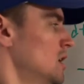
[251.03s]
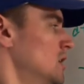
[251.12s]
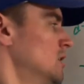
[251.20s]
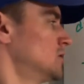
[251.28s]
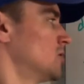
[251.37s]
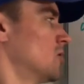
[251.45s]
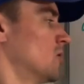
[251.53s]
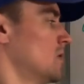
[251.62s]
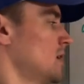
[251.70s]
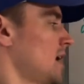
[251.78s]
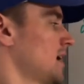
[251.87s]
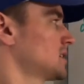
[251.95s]
So
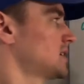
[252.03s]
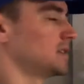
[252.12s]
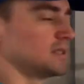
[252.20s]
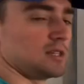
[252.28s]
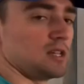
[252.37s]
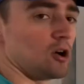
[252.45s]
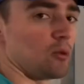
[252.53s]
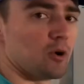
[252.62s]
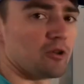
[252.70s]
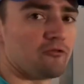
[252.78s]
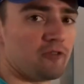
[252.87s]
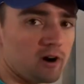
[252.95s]
X and Z are
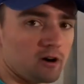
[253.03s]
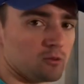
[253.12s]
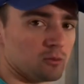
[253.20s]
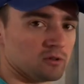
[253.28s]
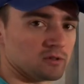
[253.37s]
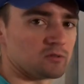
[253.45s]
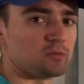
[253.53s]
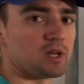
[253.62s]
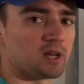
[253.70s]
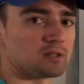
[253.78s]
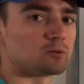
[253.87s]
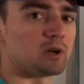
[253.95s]
both variables
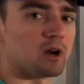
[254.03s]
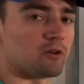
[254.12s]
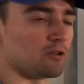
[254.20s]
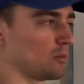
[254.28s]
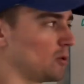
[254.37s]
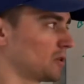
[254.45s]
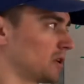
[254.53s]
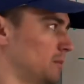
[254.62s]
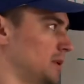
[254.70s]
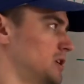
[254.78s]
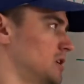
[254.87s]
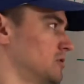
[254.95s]
because we know they're both going to
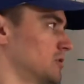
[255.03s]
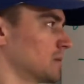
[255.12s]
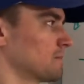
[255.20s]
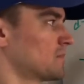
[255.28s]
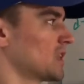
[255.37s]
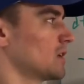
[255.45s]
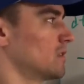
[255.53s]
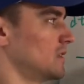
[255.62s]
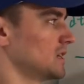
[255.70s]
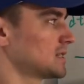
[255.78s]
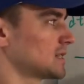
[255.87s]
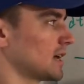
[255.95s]
be changing.
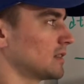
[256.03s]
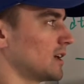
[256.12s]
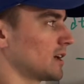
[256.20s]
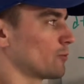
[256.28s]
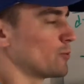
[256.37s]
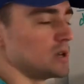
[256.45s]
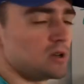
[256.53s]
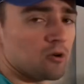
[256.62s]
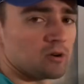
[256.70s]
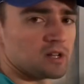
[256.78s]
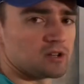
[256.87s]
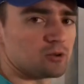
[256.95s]
This side link we don't
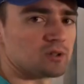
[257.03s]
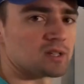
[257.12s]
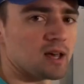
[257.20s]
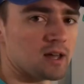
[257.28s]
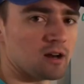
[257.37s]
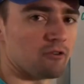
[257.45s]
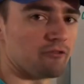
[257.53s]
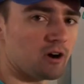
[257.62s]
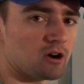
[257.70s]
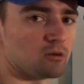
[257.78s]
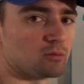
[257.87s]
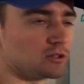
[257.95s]
need to assign a
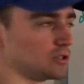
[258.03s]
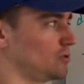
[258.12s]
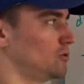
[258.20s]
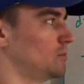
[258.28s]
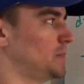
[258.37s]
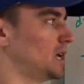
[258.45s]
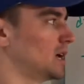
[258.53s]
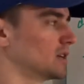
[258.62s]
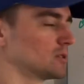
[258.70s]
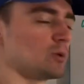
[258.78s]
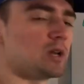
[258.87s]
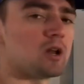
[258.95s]
variable to
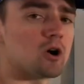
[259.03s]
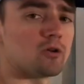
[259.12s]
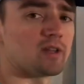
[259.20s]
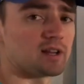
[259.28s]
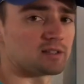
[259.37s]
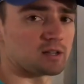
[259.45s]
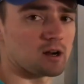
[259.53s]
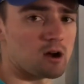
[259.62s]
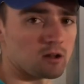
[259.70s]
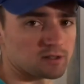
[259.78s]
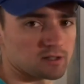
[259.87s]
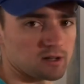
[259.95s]
because we know that it's a
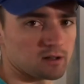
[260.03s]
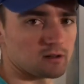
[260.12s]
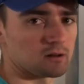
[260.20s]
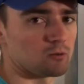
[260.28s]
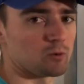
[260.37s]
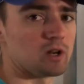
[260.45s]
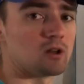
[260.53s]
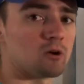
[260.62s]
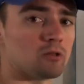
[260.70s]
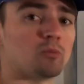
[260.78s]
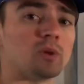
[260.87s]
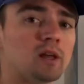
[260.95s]
constant. We know
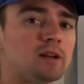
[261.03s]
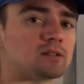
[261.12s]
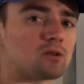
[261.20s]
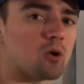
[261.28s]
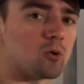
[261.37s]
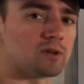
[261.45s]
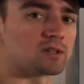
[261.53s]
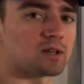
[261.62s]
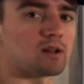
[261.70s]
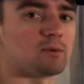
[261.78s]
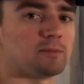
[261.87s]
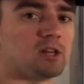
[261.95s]
the plane is always going
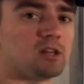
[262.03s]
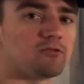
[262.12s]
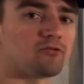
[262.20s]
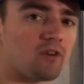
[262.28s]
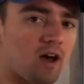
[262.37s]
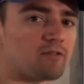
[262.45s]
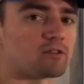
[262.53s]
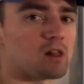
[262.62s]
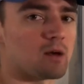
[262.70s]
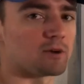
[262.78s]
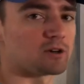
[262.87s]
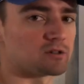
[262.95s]
to be five
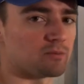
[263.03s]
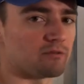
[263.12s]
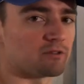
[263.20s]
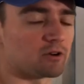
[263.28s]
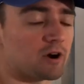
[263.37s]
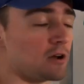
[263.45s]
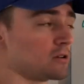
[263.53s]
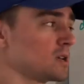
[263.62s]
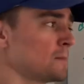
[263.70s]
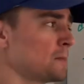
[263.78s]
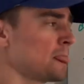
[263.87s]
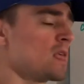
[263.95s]
kilometers above the ground.
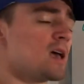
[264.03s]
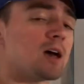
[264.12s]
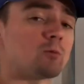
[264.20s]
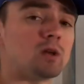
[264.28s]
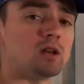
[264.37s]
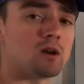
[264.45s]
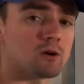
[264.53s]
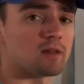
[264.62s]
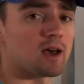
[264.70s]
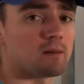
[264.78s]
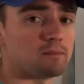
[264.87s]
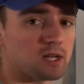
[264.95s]
And we know
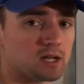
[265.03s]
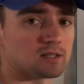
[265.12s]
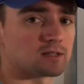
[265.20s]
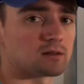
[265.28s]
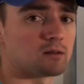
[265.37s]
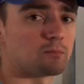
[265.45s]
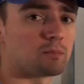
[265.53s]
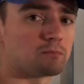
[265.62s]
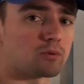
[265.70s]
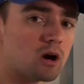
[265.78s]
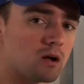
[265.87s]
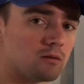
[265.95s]
that because the
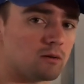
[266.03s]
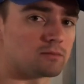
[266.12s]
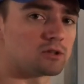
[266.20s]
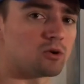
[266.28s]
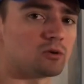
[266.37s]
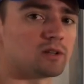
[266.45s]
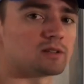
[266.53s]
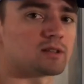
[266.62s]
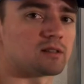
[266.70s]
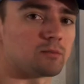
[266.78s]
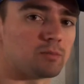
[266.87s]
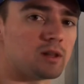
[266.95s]
problem told us that
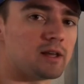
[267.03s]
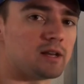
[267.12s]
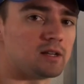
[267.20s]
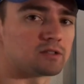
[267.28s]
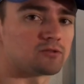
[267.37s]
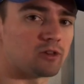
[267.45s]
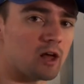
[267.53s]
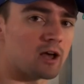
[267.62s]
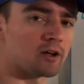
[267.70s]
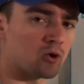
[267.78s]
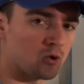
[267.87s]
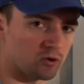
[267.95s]
the plane is
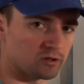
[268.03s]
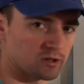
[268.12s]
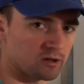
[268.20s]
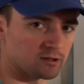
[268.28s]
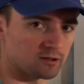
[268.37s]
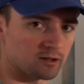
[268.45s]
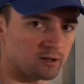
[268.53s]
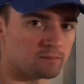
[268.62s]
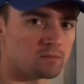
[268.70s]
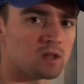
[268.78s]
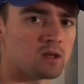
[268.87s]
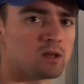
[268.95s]
flying horizontally.
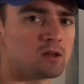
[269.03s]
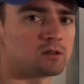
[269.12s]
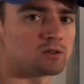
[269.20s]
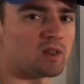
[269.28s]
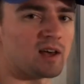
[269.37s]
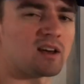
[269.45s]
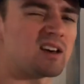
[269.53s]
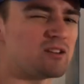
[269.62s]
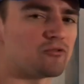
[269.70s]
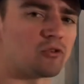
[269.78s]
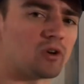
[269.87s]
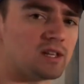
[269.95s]
So that kind of
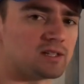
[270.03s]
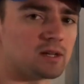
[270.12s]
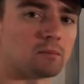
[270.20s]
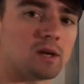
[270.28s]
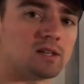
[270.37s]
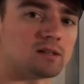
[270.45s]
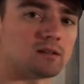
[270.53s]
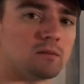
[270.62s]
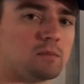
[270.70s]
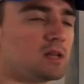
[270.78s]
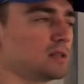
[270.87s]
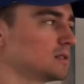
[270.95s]
phrasing basically
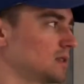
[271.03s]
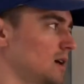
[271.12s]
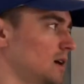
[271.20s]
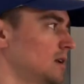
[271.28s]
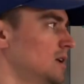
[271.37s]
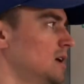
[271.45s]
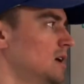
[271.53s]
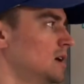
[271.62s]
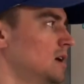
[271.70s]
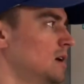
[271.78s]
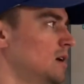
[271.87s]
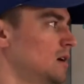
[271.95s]
means that
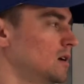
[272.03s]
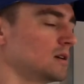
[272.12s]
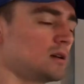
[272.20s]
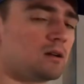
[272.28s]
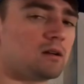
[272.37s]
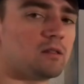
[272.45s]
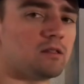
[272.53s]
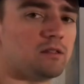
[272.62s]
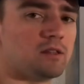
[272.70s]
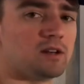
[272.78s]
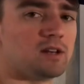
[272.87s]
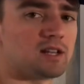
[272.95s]

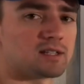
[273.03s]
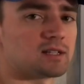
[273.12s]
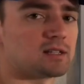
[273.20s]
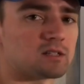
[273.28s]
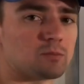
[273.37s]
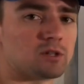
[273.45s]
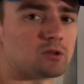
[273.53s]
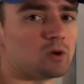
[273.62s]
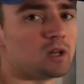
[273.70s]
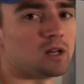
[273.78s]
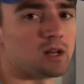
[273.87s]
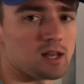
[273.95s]
the distance
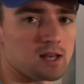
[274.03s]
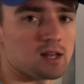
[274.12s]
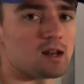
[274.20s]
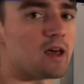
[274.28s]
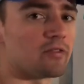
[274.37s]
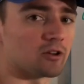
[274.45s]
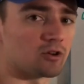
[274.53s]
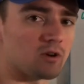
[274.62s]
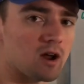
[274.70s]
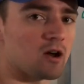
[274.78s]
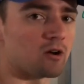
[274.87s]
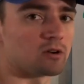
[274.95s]
between it and the
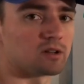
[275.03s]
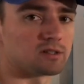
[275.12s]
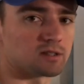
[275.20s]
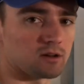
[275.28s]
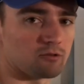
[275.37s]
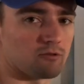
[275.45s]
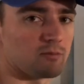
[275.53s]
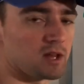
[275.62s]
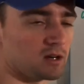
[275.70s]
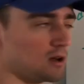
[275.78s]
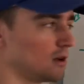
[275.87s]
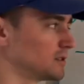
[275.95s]
ground is going to remain
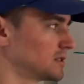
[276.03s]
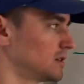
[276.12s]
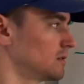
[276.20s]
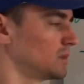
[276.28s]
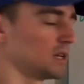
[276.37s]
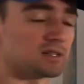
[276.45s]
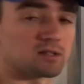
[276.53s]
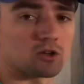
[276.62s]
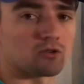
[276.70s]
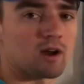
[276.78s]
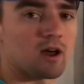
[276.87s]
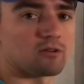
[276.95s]
constant because the
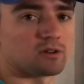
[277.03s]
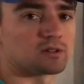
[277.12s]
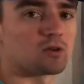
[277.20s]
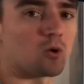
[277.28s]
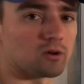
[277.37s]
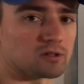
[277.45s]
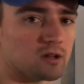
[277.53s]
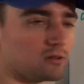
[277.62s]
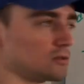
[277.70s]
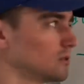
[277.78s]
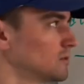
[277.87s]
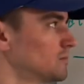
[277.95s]
ground is
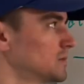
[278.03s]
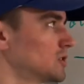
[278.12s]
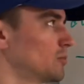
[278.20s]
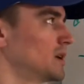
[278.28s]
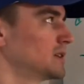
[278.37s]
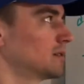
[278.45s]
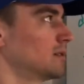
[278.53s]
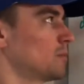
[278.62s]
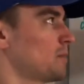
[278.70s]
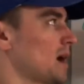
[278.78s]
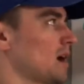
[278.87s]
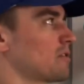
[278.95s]
horizontal. So basically the
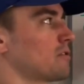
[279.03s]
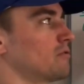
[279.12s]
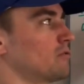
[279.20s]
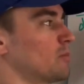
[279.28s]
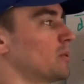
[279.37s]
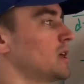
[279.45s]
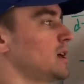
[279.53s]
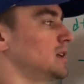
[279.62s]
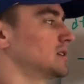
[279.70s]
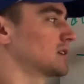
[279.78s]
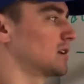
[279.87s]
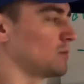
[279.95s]
path of the plane
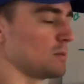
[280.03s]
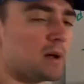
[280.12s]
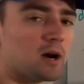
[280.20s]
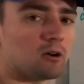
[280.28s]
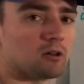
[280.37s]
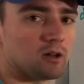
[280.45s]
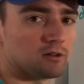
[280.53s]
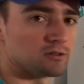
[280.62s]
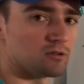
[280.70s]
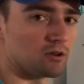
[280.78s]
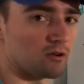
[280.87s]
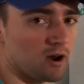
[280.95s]
is going to be parallel
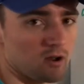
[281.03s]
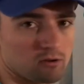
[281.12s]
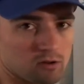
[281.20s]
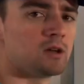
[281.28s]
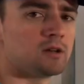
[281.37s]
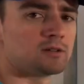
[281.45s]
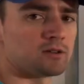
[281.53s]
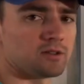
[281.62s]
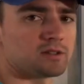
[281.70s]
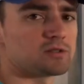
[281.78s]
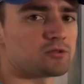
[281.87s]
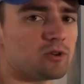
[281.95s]
to the ground. So
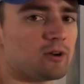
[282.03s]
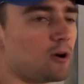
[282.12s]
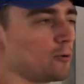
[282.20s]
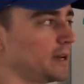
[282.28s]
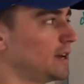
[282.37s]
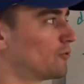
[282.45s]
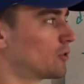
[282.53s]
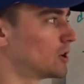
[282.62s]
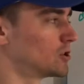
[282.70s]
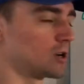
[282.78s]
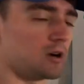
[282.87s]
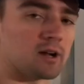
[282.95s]
this is really all we need for our
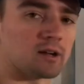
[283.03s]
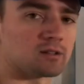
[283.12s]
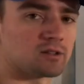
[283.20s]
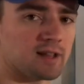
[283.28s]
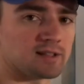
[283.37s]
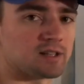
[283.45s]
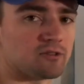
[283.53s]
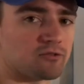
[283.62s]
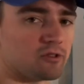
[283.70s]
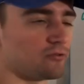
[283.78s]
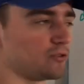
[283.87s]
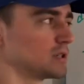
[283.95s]
drawing. So that's it for
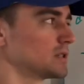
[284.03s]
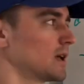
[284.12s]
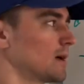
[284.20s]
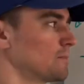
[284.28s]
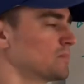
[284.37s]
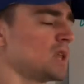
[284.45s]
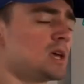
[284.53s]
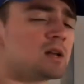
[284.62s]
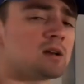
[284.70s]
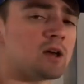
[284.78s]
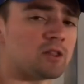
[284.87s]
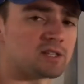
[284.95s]
the first step.
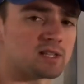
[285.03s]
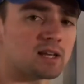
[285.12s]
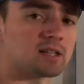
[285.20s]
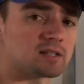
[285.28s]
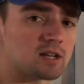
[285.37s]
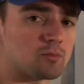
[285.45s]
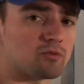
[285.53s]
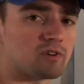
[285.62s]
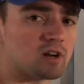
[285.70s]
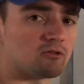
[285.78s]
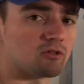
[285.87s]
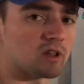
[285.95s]
Now the second step of
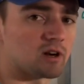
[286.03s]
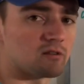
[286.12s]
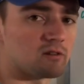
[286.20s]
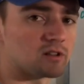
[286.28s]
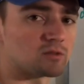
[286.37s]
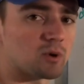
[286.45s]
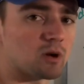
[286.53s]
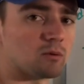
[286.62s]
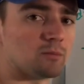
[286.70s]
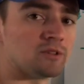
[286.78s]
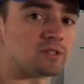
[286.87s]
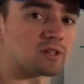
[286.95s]
any related rates
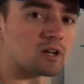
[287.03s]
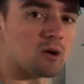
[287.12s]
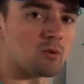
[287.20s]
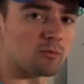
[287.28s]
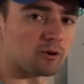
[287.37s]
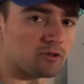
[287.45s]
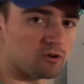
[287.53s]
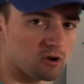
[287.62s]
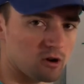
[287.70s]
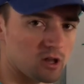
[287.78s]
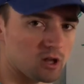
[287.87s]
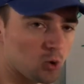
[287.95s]
problem is to come up with your
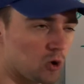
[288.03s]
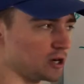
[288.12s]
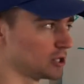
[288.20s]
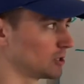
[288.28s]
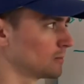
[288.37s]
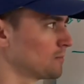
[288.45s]
equation.